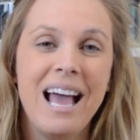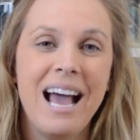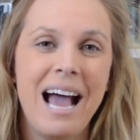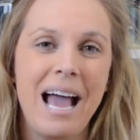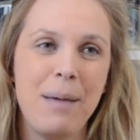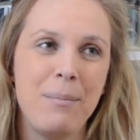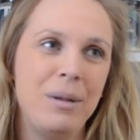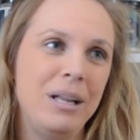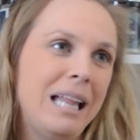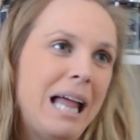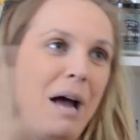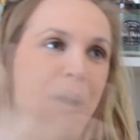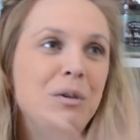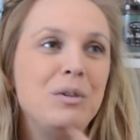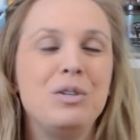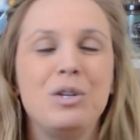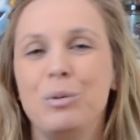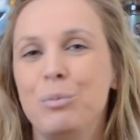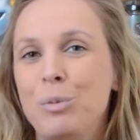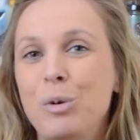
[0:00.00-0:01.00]
I'm
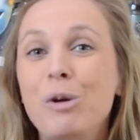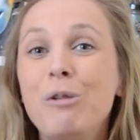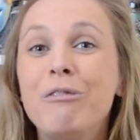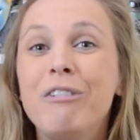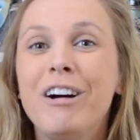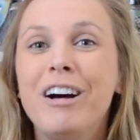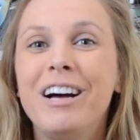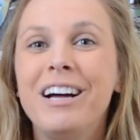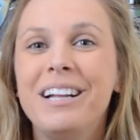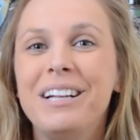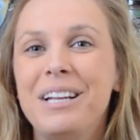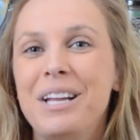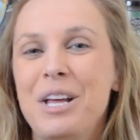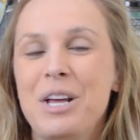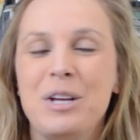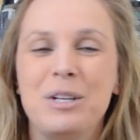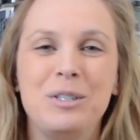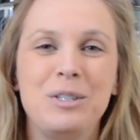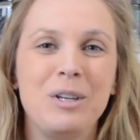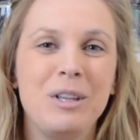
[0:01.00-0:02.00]
allowed to move on
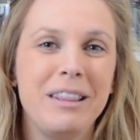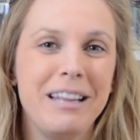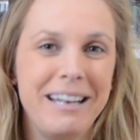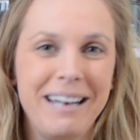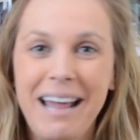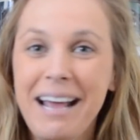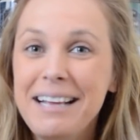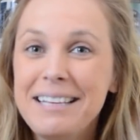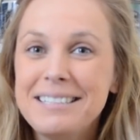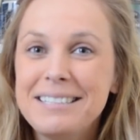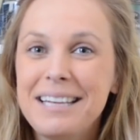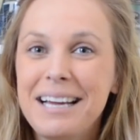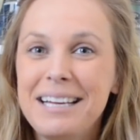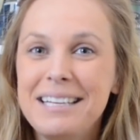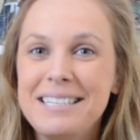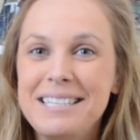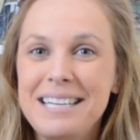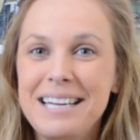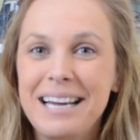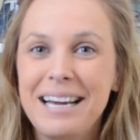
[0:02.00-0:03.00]
to the next
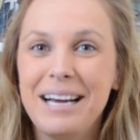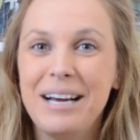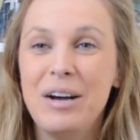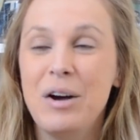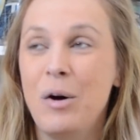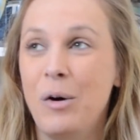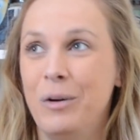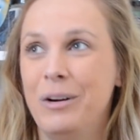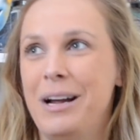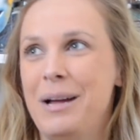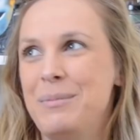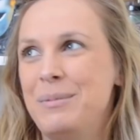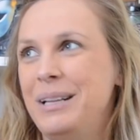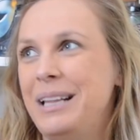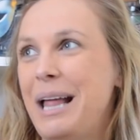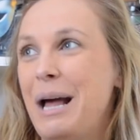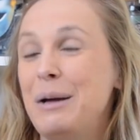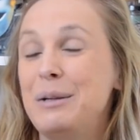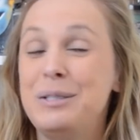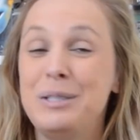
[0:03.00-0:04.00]
idea, or I'm
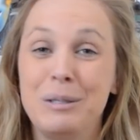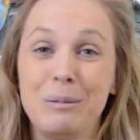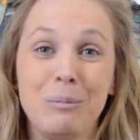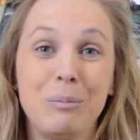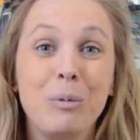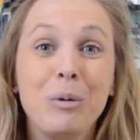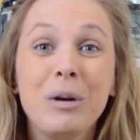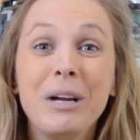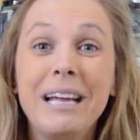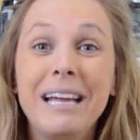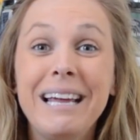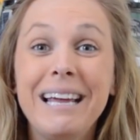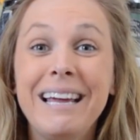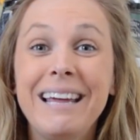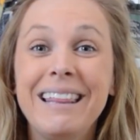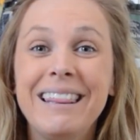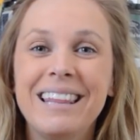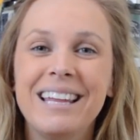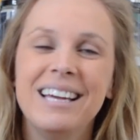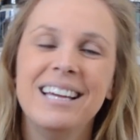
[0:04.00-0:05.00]
allowed to
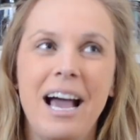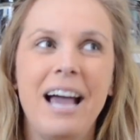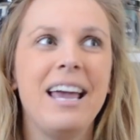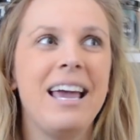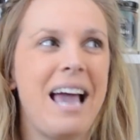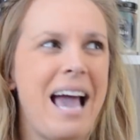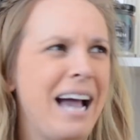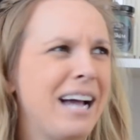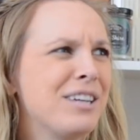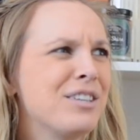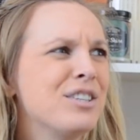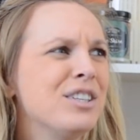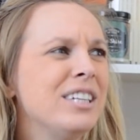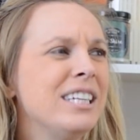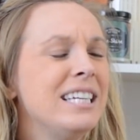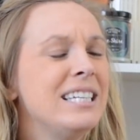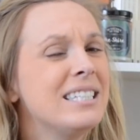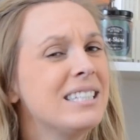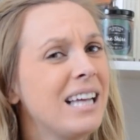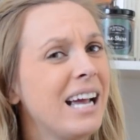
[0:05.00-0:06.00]
breathe. I
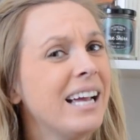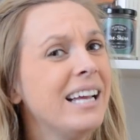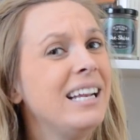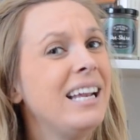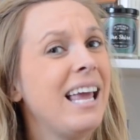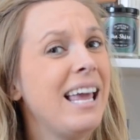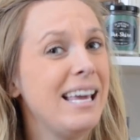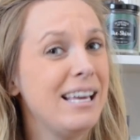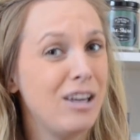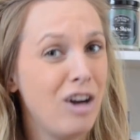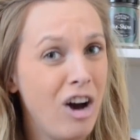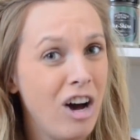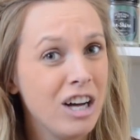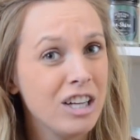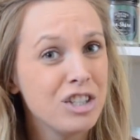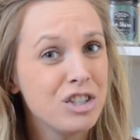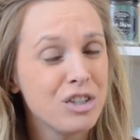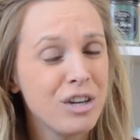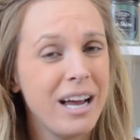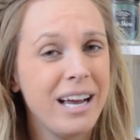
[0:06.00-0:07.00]
actually sign a
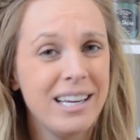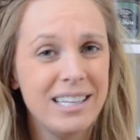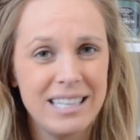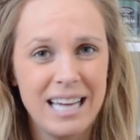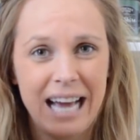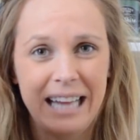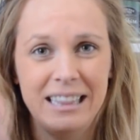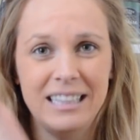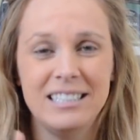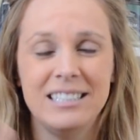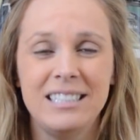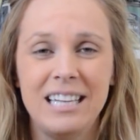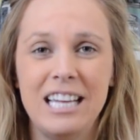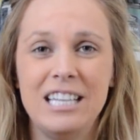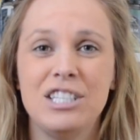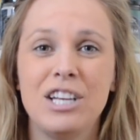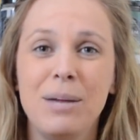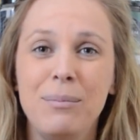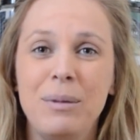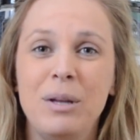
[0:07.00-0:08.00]
contract at the
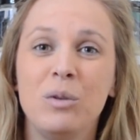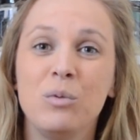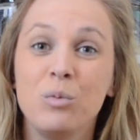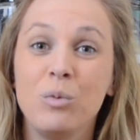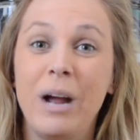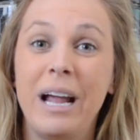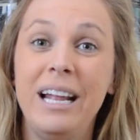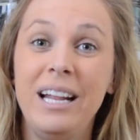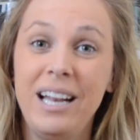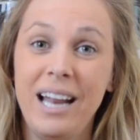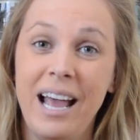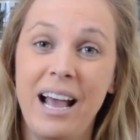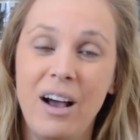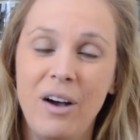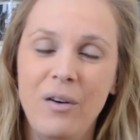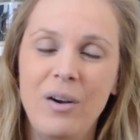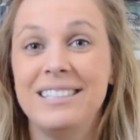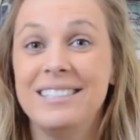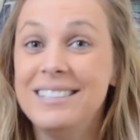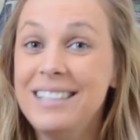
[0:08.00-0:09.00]
stage I'm in right
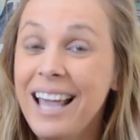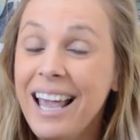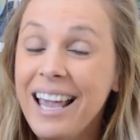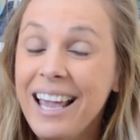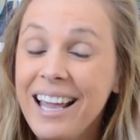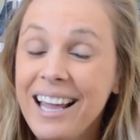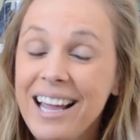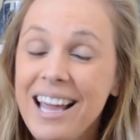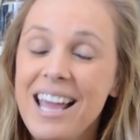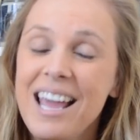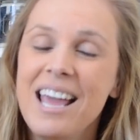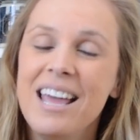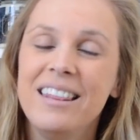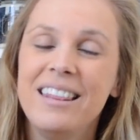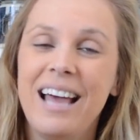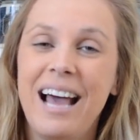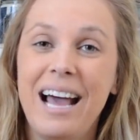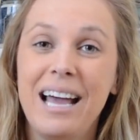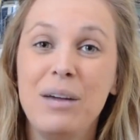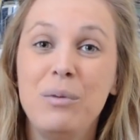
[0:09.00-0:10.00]
now saying
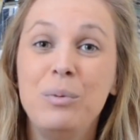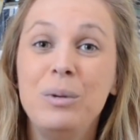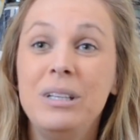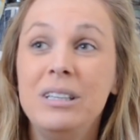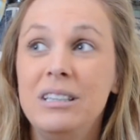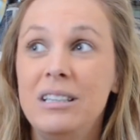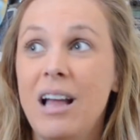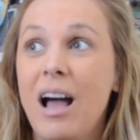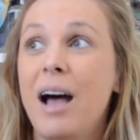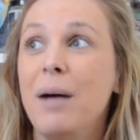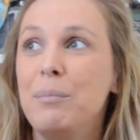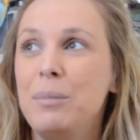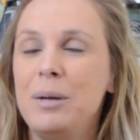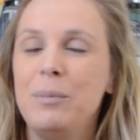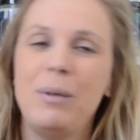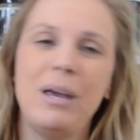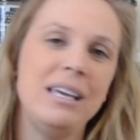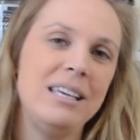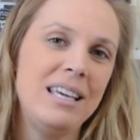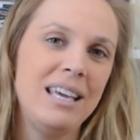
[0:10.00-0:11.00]
that I will not be
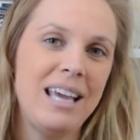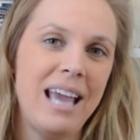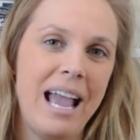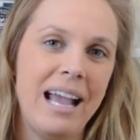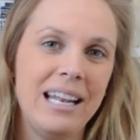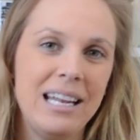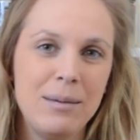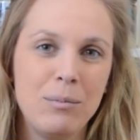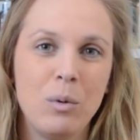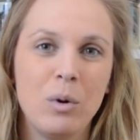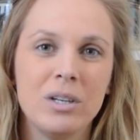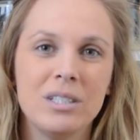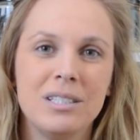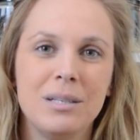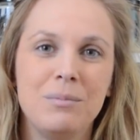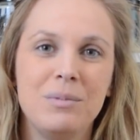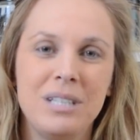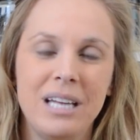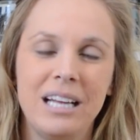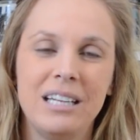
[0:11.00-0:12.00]
making any more
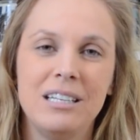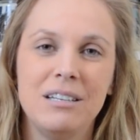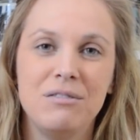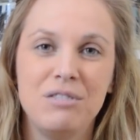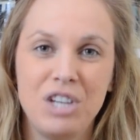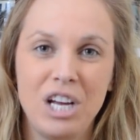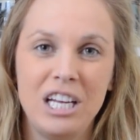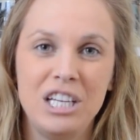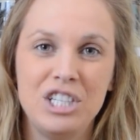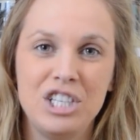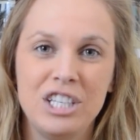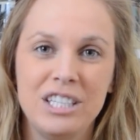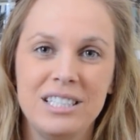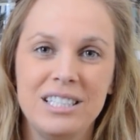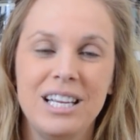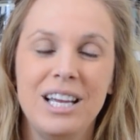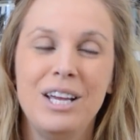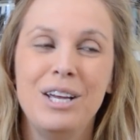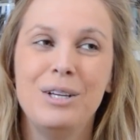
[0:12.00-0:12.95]
substantive changes